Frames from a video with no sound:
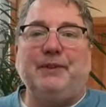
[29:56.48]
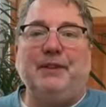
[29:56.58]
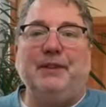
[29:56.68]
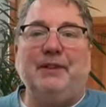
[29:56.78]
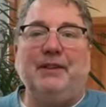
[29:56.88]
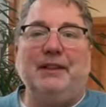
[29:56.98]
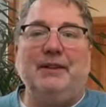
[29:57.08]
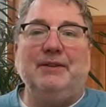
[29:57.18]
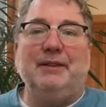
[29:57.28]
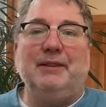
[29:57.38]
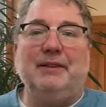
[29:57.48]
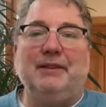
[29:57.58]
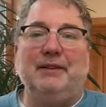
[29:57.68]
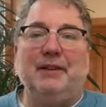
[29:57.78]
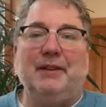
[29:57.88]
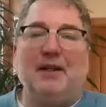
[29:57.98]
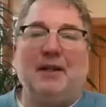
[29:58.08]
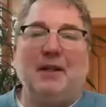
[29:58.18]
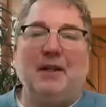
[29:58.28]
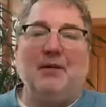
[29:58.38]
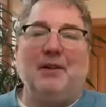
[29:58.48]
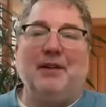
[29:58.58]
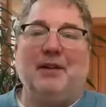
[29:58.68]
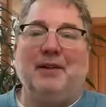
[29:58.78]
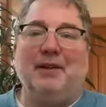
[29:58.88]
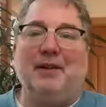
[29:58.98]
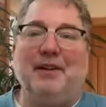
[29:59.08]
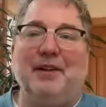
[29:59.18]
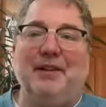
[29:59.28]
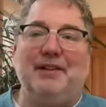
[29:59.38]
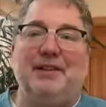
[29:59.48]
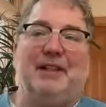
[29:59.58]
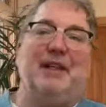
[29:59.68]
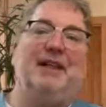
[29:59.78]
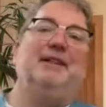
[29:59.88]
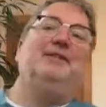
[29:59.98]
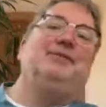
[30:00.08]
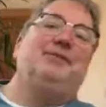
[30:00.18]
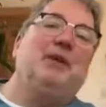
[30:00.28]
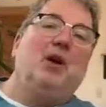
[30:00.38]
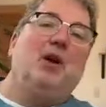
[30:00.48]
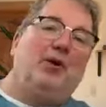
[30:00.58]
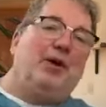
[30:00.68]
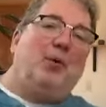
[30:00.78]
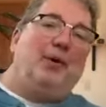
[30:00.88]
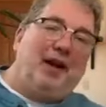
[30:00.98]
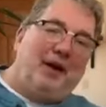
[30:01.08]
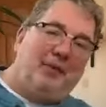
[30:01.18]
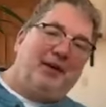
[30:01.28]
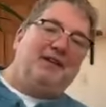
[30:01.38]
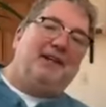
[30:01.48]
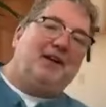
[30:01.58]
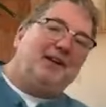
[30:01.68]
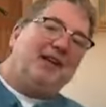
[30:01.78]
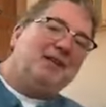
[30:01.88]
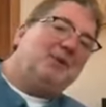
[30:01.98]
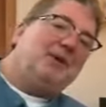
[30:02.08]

All right, well, we're gonna go to the other side. Or no, we're not. We're gonna take our legs